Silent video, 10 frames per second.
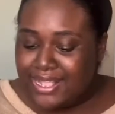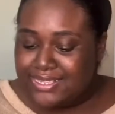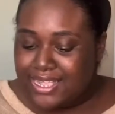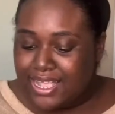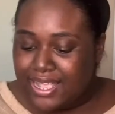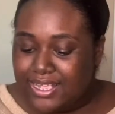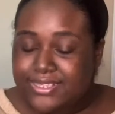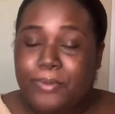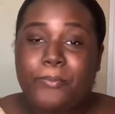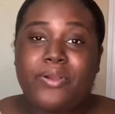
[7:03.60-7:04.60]
is
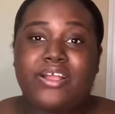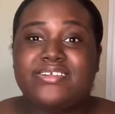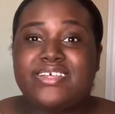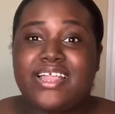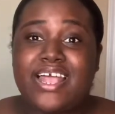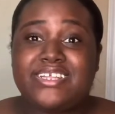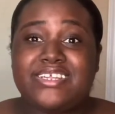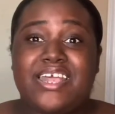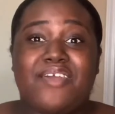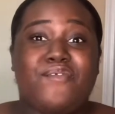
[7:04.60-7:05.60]
purse collection.
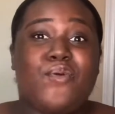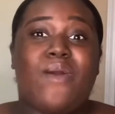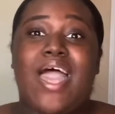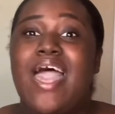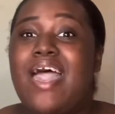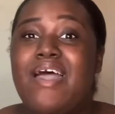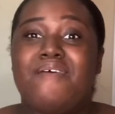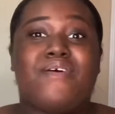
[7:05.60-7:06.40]
If you have